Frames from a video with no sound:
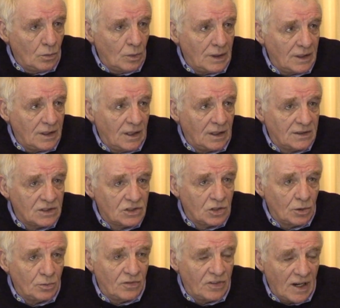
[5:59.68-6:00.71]
Well, there's
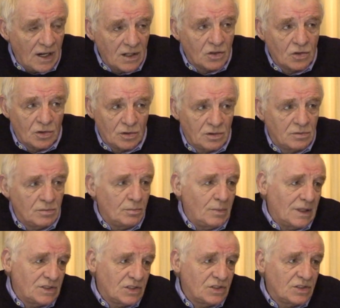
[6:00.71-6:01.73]
some very good
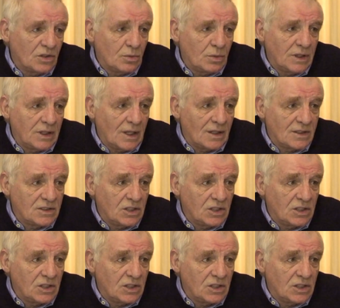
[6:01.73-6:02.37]
matches at the weekend.